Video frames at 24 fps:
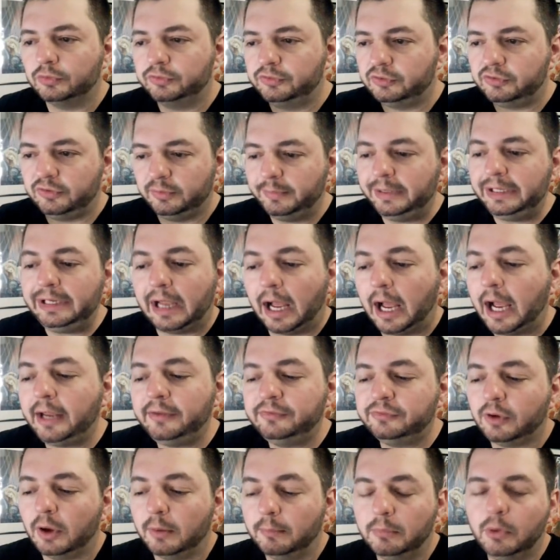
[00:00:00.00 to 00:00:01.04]
So to me, I
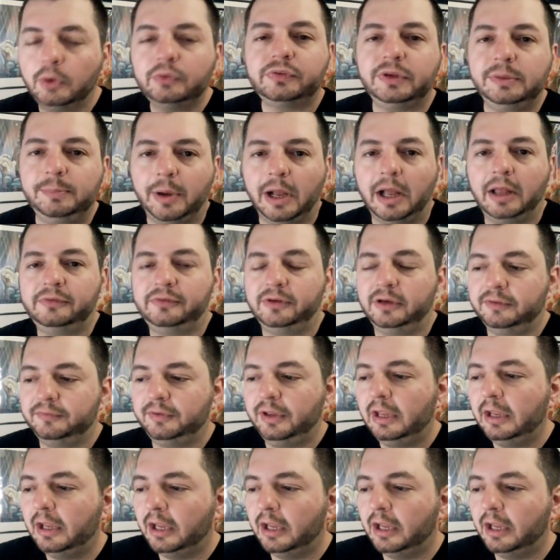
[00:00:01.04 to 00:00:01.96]
saw mostly positive